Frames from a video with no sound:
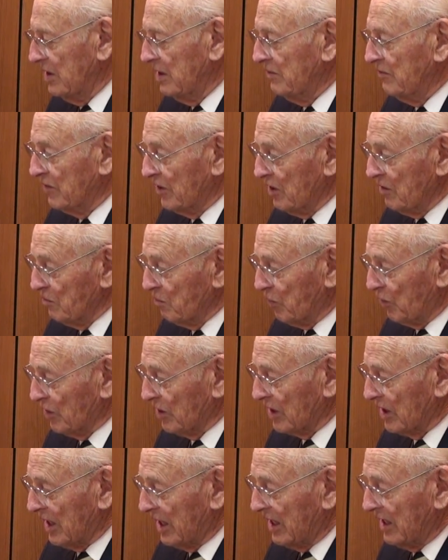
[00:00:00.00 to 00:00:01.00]
Very
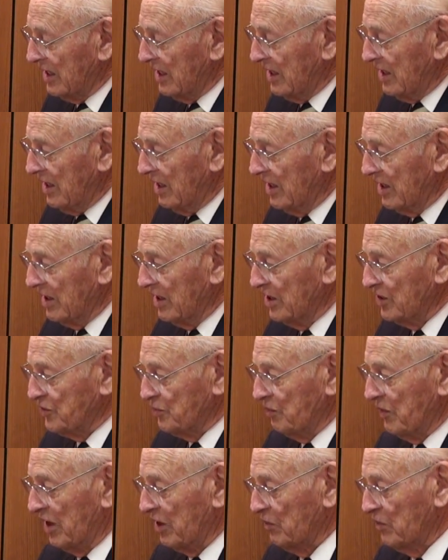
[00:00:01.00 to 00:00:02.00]
important guy. And this
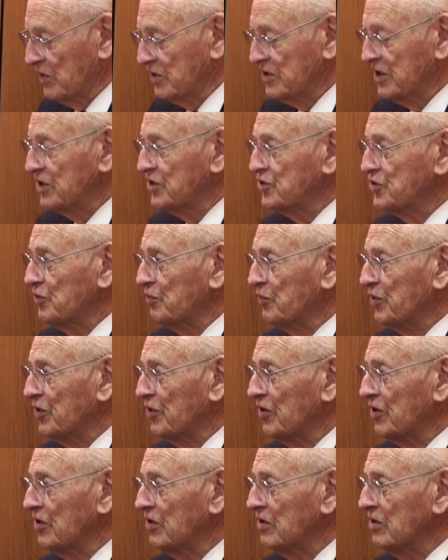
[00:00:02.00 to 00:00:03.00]
man was his
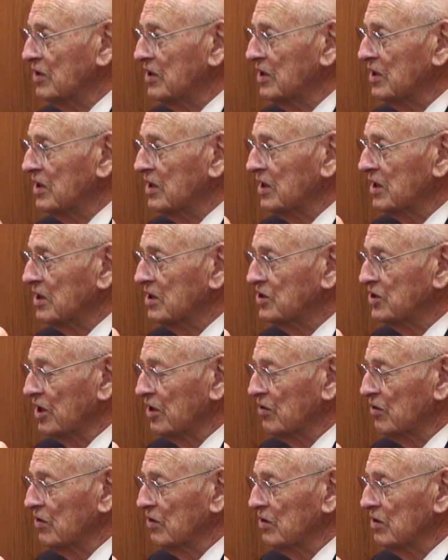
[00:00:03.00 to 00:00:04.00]
superior,
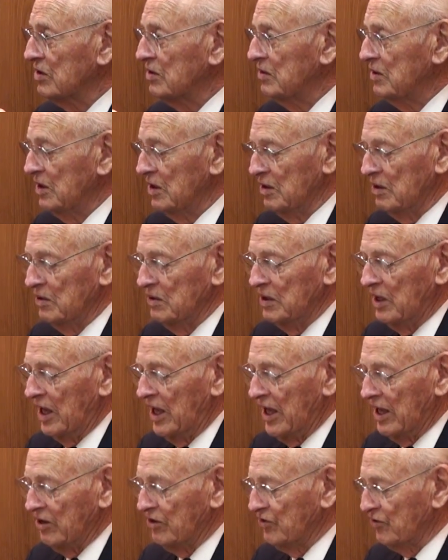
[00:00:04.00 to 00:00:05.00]
General
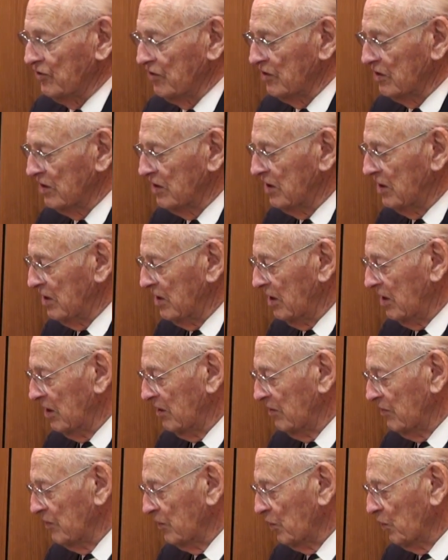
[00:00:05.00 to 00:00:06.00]
Anderson of
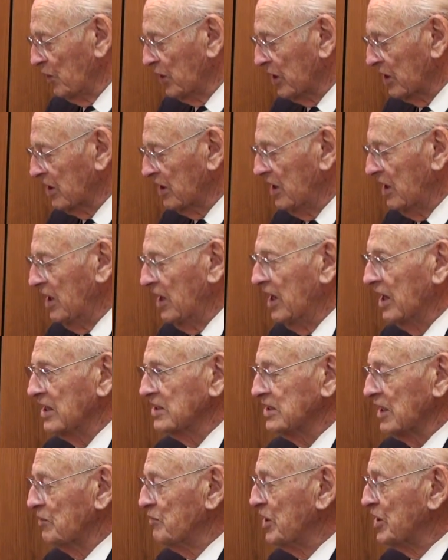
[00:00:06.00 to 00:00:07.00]
the wing.
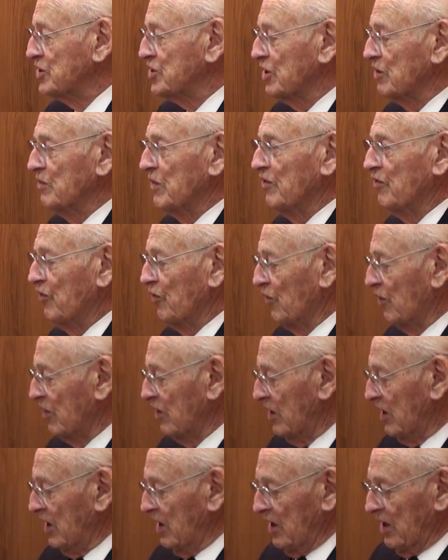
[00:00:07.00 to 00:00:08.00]
As I mentioned before,
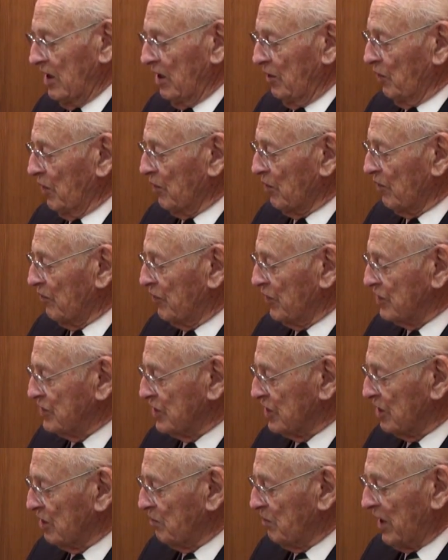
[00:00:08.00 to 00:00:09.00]
we were
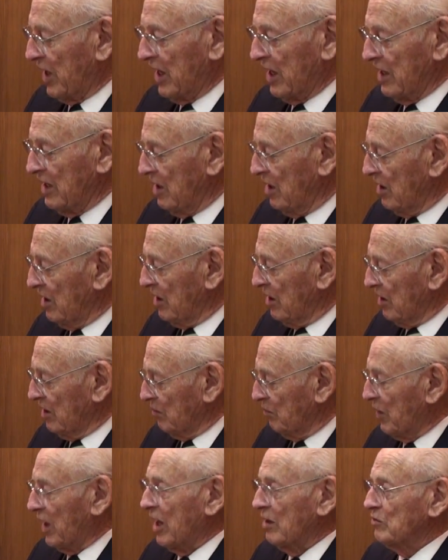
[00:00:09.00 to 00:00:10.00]
visited by the
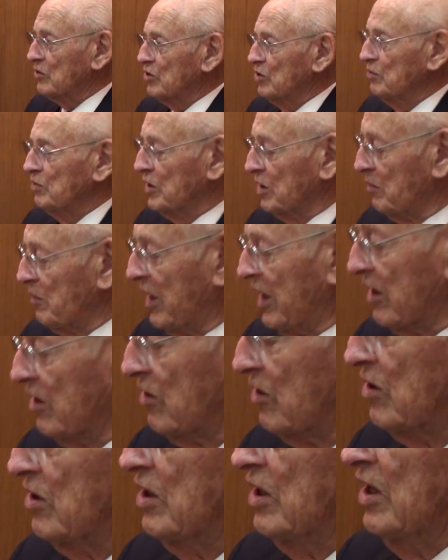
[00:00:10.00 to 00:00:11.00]
bomb group
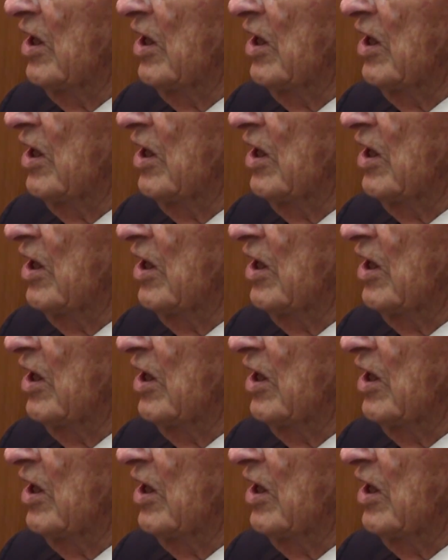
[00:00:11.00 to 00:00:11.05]
commander,